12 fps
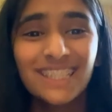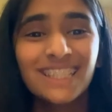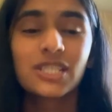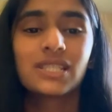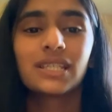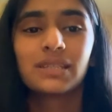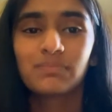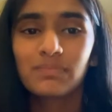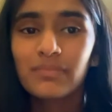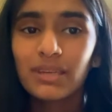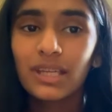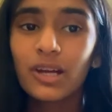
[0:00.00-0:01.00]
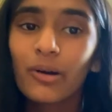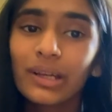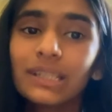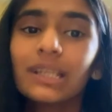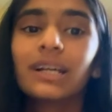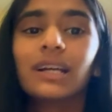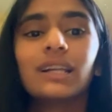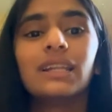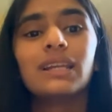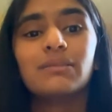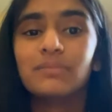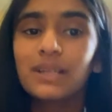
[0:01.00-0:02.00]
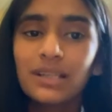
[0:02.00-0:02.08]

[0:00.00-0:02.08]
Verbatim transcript: Just like me going there and then